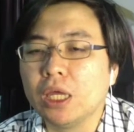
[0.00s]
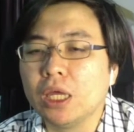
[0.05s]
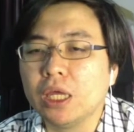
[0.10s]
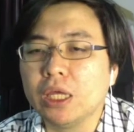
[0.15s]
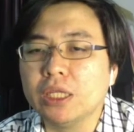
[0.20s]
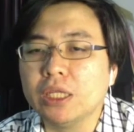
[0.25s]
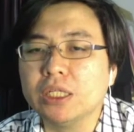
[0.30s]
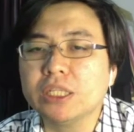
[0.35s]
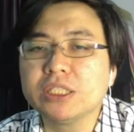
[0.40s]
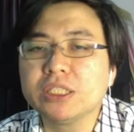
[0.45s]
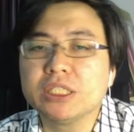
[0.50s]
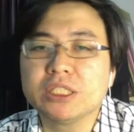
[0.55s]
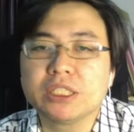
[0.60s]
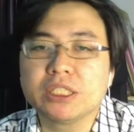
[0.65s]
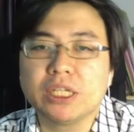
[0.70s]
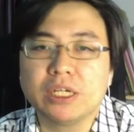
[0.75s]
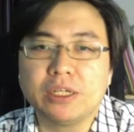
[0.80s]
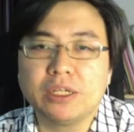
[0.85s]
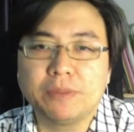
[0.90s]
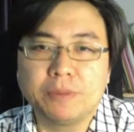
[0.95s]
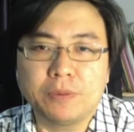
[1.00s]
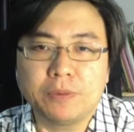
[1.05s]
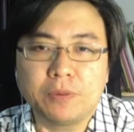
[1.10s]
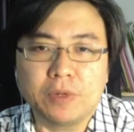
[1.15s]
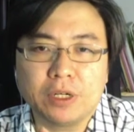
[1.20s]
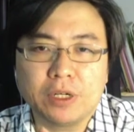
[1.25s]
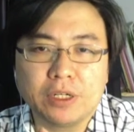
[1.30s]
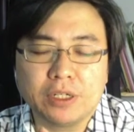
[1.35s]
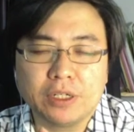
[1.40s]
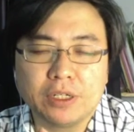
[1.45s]
In exercise number
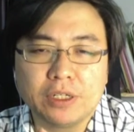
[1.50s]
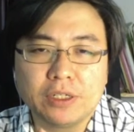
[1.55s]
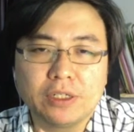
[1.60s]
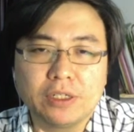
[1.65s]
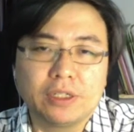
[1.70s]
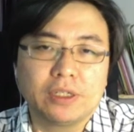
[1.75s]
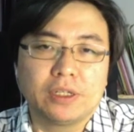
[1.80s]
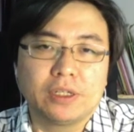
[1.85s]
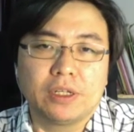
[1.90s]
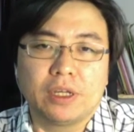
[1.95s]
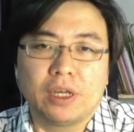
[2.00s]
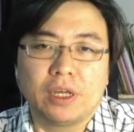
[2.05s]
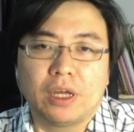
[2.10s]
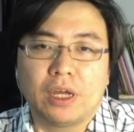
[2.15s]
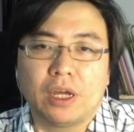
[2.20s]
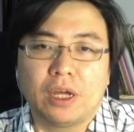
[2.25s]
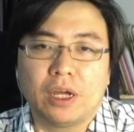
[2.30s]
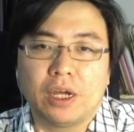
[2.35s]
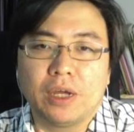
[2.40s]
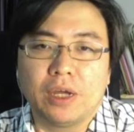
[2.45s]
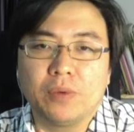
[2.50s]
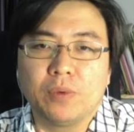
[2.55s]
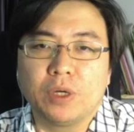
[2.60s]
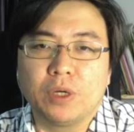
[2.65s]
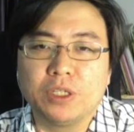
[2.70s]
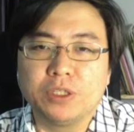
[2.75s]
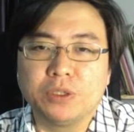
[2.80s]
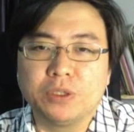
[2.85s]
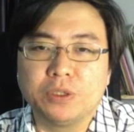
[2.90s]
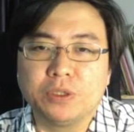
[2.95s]
1, I
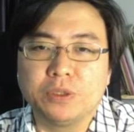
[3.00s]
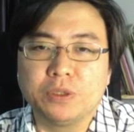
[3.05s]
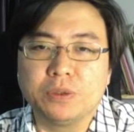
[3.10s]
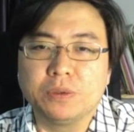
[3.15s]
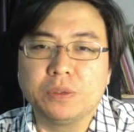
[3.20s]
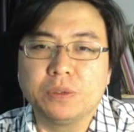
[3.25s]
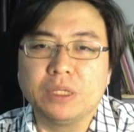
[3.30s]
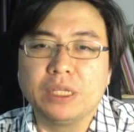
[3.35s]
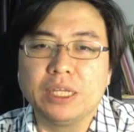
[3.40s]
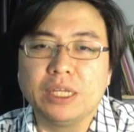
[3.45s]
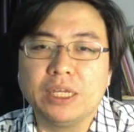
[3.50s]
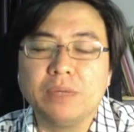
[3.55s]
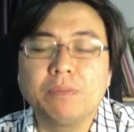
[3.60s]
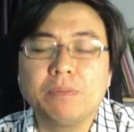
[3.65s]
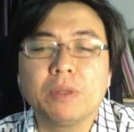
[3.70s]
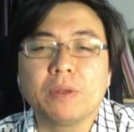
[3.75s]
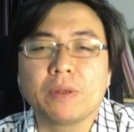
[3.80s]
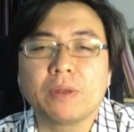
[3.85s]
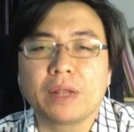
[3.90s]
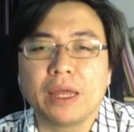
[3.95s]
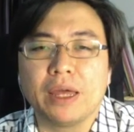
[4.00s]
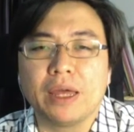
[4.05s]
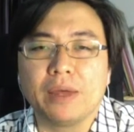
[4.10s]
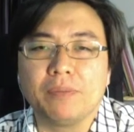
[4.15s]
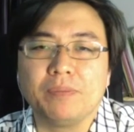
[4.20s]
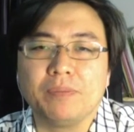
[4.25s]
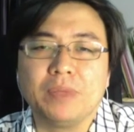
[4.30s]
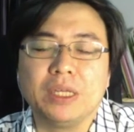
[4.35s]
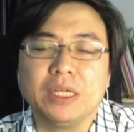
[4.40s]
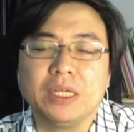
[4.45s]
want you to
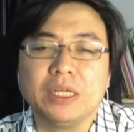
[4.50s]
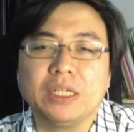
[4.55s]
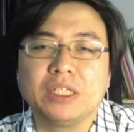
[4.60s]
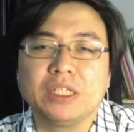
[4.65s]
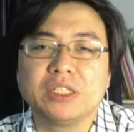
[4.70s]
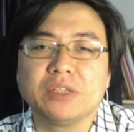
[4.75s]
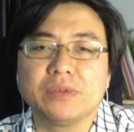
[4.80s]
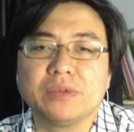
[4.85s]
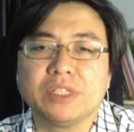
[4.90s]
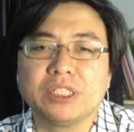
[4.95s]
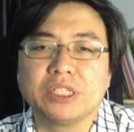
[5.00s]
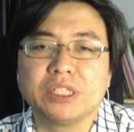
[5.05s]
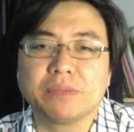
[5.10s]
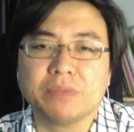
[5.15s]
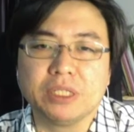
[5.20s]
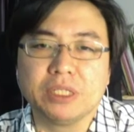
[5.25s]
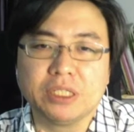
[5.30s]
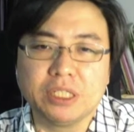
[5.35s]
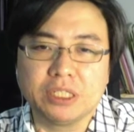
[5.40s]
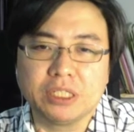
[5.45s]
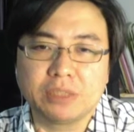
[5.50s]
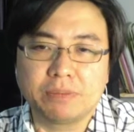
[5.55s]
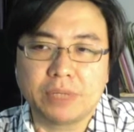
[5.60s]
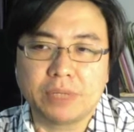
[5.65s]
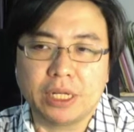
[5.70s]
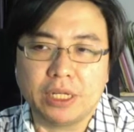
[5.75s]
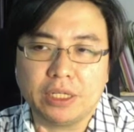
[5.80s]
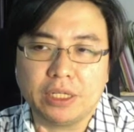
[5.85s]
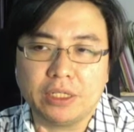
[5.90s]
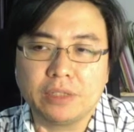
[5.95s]
reprogram the 7-segment
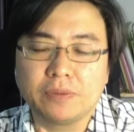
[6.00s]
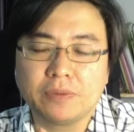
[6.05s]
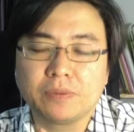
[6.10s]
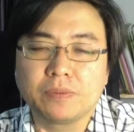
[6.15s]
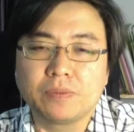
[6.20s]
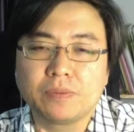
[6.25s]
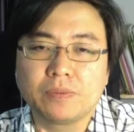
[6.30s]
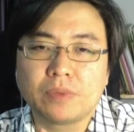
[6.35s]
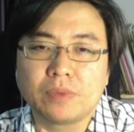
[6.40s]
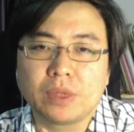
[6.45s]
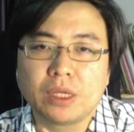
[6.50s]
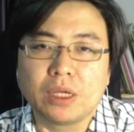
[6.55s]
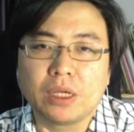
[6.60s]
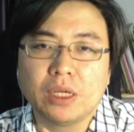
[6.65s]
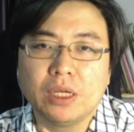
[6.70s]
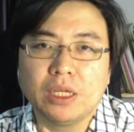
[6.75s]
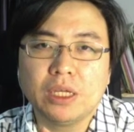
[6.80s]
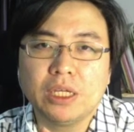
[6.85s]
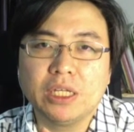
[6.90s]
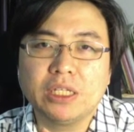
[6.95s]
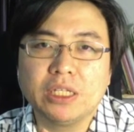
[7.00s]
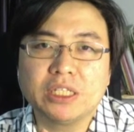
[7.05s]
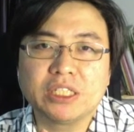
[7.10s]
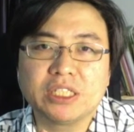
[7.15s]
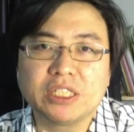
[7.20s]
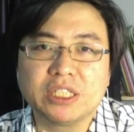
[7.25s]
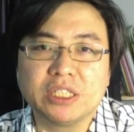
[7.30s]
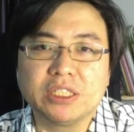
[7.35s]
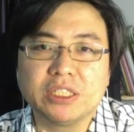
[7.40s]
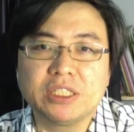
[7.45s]
display. In a
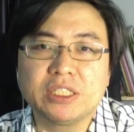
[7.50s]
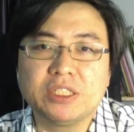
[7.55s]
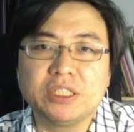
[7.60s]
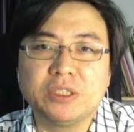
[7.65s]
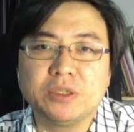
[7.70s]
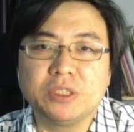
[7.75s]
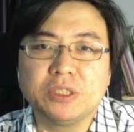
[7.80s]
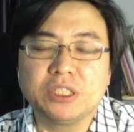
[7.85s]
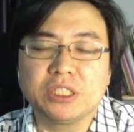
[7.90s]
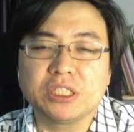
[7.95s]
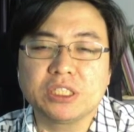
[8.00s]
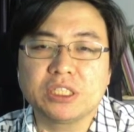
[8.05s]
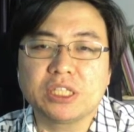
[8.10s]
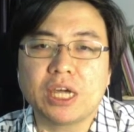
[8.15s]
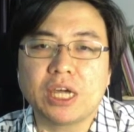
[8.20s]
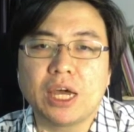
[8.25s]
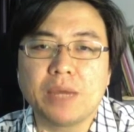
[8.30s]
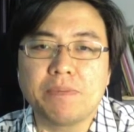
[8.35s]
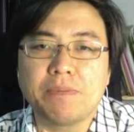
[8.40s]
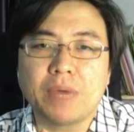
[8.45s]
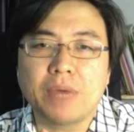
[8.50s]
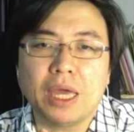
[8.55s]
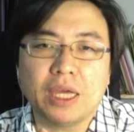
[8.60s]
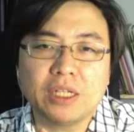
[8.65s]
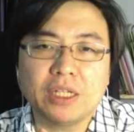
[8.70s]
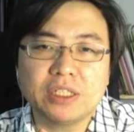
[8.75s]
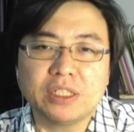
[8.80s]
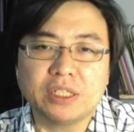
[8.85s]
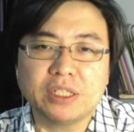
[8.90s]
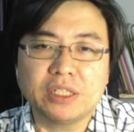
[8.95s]
sense, you just type
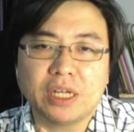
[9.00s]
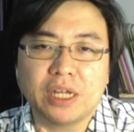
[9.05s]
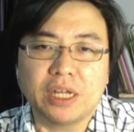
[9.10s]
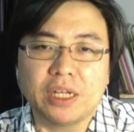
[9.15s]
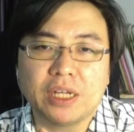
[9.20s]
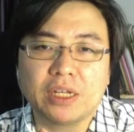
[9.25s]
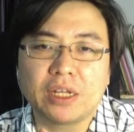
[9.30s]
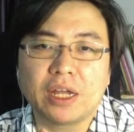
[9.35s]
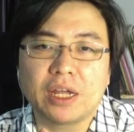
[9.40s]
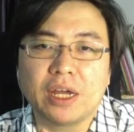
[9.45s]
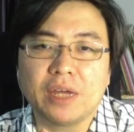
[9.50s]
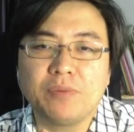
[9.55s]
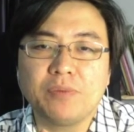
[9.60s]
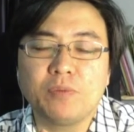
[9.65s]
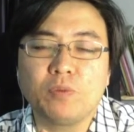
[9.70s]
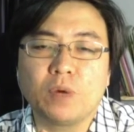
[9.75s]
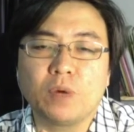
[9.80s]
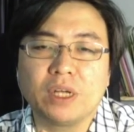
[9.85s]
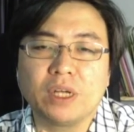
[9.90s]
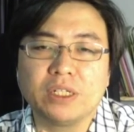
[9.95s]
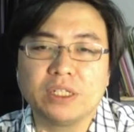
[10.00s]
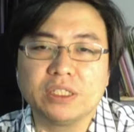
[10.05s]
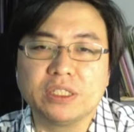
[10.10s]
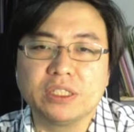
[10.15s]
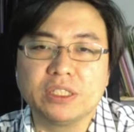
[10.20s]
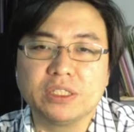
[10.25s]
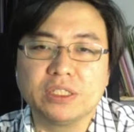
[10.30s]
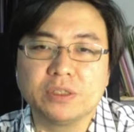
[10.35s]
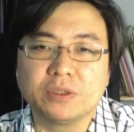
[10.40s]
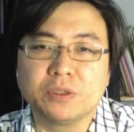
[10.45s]
S and type 1 and
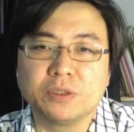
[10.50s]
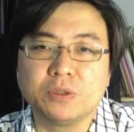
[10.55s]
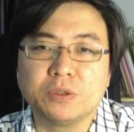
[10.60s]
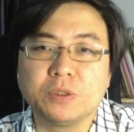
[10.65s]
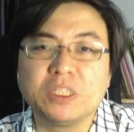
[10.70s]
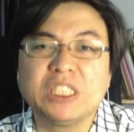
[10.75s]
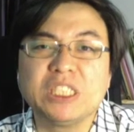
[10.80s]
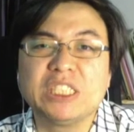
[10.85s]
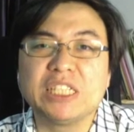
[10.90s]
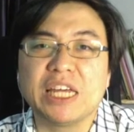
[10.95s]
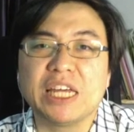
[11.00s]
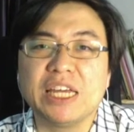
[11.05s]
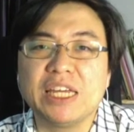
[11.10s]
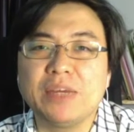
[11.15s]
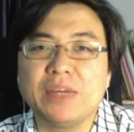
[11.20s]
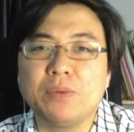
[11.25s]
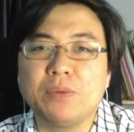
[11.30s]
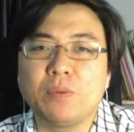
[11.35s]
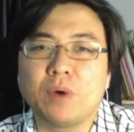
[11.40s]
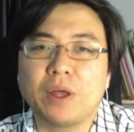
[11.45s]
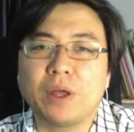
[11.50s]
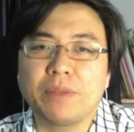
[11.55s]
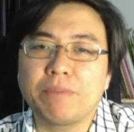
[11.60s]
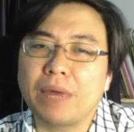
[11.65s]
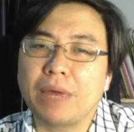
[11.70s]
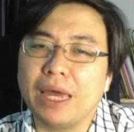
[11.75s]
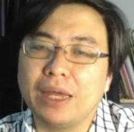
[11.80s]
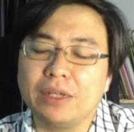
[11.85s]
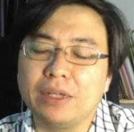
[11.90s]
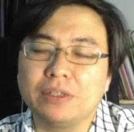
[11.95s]
0 to say what
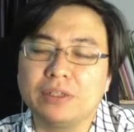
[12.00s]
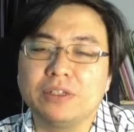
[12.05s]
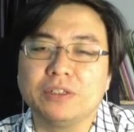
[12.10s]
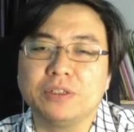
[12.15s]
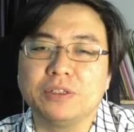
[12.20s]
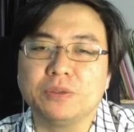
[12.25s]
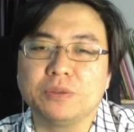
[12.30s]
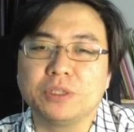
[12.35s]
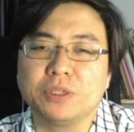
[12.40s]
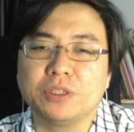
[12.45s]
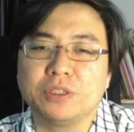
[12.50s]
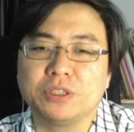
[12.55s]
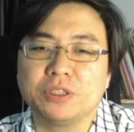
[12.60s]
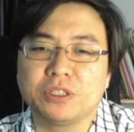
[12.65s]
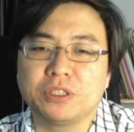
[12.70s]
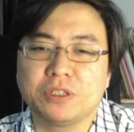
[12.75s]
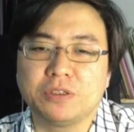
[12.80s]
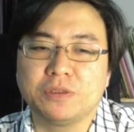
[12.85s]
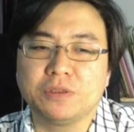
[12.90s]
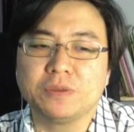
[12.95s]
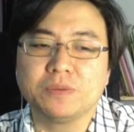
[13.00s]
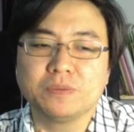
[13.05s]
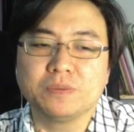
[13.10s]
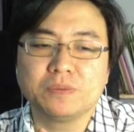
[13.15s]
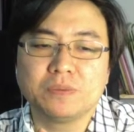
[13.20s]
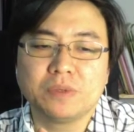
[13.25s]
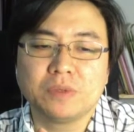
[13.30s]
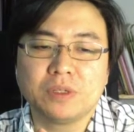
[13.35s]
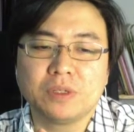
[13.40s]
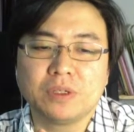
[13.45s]
pattern you want to show.
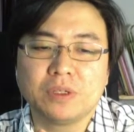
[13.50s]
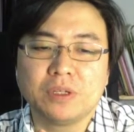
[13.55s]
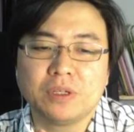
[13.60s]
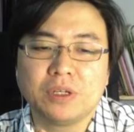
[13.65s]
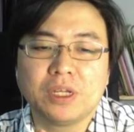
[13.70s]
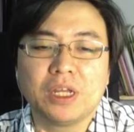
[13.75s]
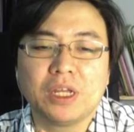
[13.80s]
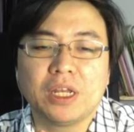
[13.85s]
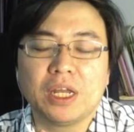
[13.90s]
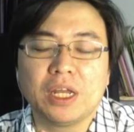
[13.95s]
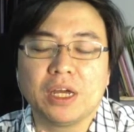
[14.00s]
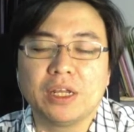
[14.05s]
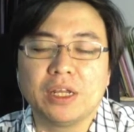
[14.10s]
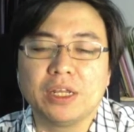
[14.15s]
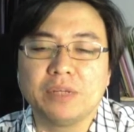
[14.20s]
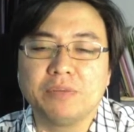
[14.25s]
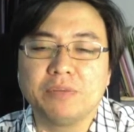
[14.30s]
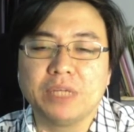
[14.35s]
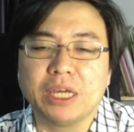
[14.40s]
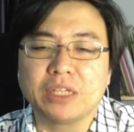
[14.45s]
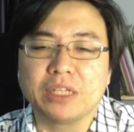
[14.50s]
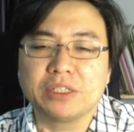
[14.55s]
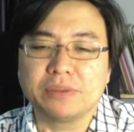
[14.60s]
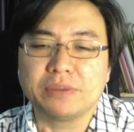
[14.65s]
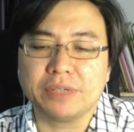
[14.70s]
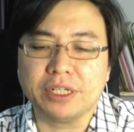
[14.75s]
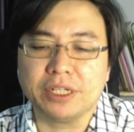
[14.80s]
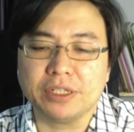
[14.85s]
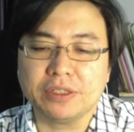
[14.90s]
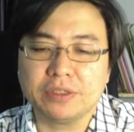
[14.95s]
Now let me
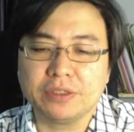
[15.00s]
explain.